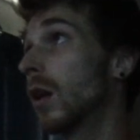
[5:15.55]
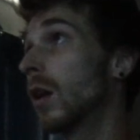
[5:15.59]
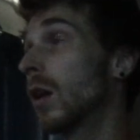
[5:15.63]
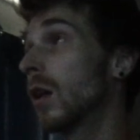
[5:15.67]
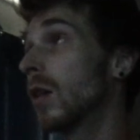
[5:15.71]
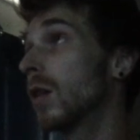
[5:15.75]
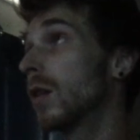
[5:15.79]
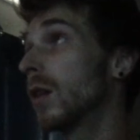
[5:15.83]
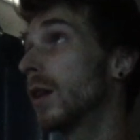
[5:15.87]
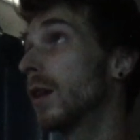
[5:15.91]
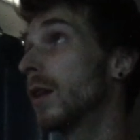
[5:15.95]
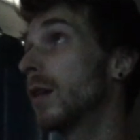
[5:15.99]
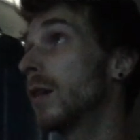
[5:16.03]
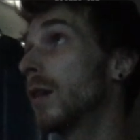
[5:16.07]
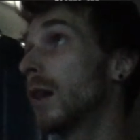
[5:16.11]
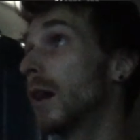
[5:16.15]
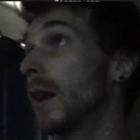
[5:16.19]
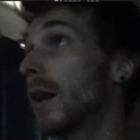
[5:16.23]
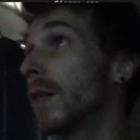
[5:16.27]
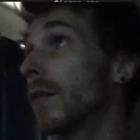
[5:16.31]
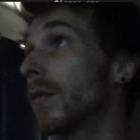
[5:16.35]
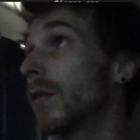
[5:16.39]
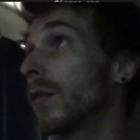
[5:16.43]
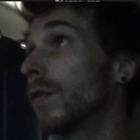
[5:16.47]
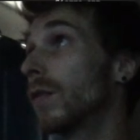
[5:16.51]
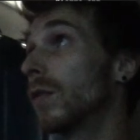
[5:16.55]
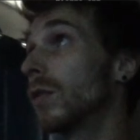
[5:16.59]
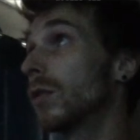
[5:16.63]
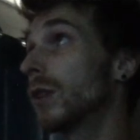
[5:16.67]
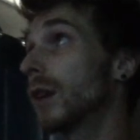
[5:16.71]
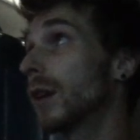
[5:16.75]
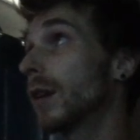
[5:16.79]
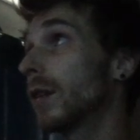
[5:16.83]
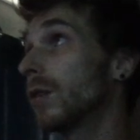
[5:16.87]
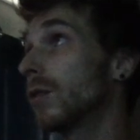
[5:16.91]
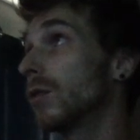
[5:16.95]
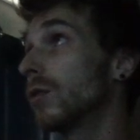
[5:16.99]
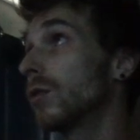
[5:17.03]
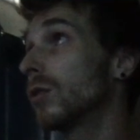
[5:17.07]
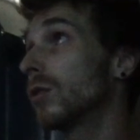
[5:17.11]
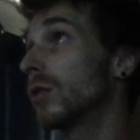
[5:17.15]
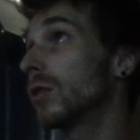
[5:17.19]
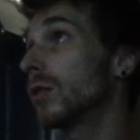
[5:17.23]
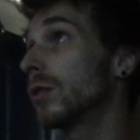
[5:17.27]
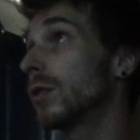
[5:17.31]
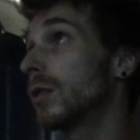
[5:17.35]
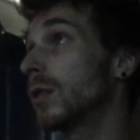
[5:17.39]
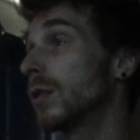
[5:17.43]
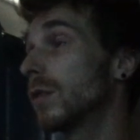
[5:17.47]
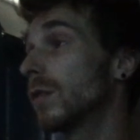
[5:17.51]
Then after a few seconds, you should
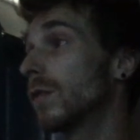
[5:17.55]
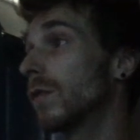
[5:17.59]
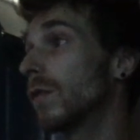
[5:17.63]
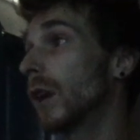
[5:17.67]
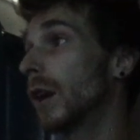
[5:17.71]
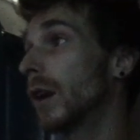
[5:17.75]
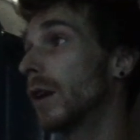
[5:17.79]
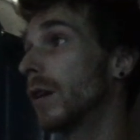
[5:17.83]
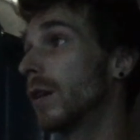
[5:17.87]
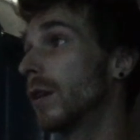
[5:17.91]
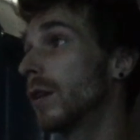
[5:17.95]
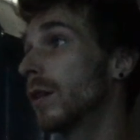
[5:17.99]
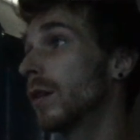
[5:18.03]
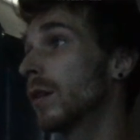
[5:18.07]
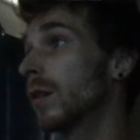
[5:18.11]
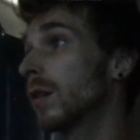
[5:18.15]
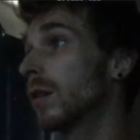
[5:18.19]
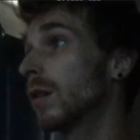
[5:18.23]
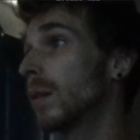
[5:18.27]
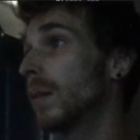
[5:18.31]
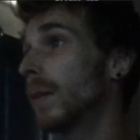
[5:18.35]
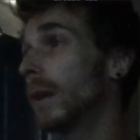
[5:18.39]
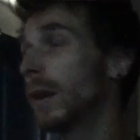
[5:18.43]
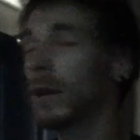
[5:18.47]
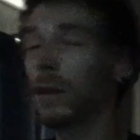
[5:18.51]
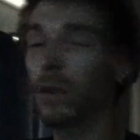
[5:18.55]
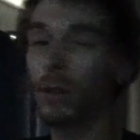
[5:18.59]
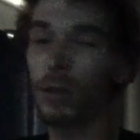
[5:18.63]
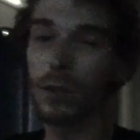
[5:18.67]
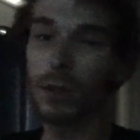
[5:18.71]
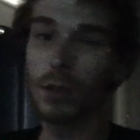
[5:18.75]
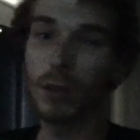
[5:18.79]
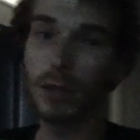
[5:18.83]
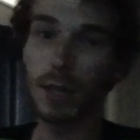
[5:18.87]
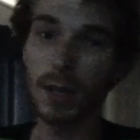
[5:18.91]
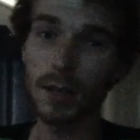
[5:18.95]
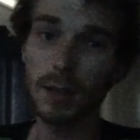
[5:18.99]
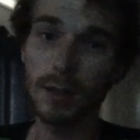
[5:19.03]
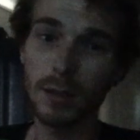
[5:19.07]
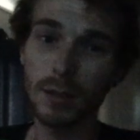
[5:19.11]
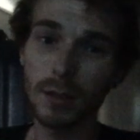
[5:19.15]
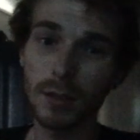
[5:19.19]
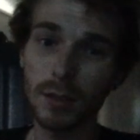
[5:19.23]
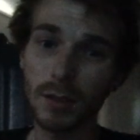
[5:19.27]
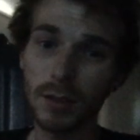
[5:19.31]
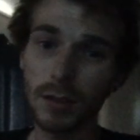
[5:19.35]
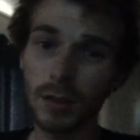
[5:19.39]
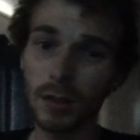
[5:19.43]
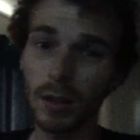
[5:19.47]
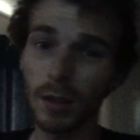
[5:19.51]
see this finder, depending on your
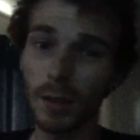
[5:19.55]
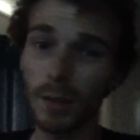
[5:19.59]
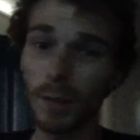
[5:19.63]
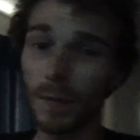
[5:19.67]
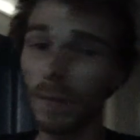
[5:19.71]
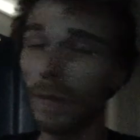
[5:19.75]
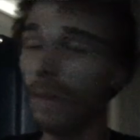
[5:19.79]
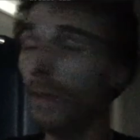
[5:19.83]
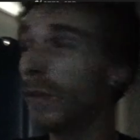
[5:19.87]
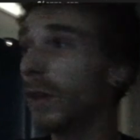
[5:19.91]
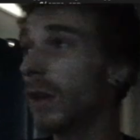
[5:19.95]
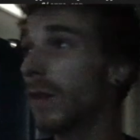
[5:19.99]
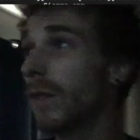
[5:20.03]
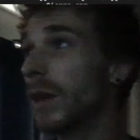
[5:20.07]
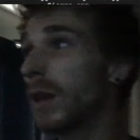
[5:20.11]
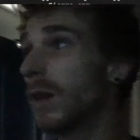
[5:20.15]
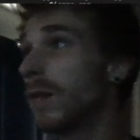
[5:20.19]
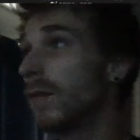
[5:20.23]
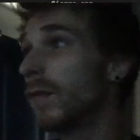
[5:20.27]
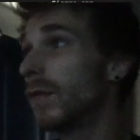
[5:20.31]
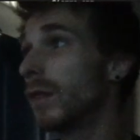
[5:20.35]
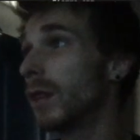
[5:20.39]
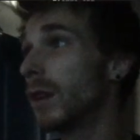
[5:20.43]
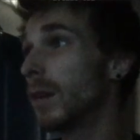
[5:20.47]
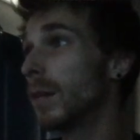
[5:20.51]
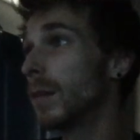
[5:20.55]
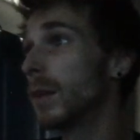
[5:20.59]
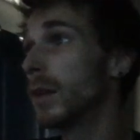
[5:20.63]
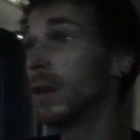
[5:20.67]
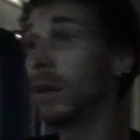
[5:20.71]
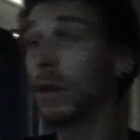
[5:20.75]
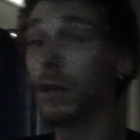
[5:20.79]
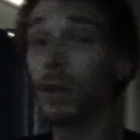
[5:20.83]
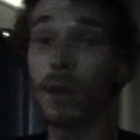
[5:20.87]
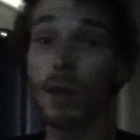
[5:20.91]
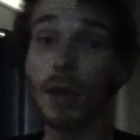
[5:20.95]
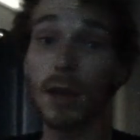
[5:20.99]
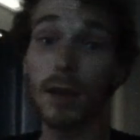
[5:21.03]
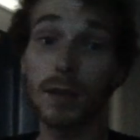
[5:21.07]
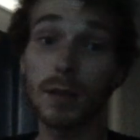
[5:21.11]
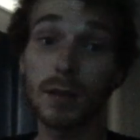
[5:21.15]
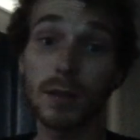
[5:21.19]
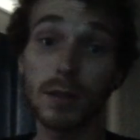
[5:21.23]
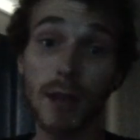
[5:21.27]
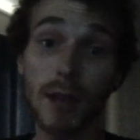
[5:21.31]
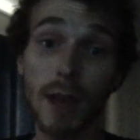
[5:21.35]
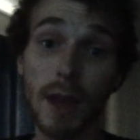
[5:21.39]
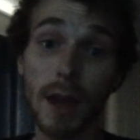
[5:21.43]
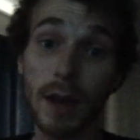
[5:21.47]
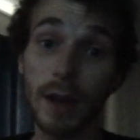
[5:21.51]
disks, like if you have NVMe,
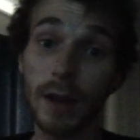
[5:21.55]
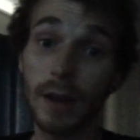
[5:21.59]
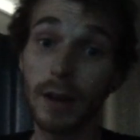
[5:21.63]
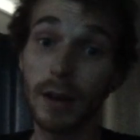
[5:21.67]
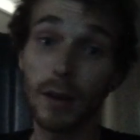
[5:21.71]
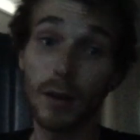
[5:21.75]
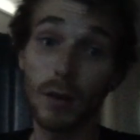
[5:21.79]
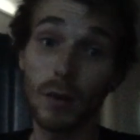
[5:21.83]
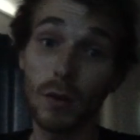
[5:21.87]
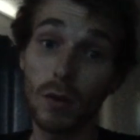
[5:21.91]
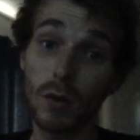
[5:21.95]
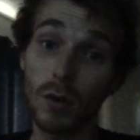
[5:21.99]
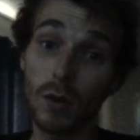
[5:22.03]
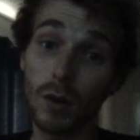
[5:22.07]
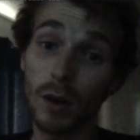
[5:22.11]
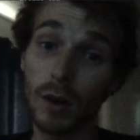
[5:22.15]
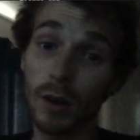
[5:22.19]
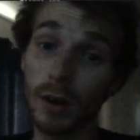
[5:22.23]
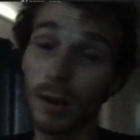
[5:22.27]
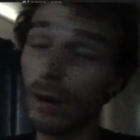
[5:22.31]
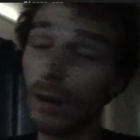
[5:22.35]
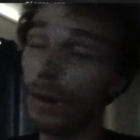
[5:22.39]
SATA, or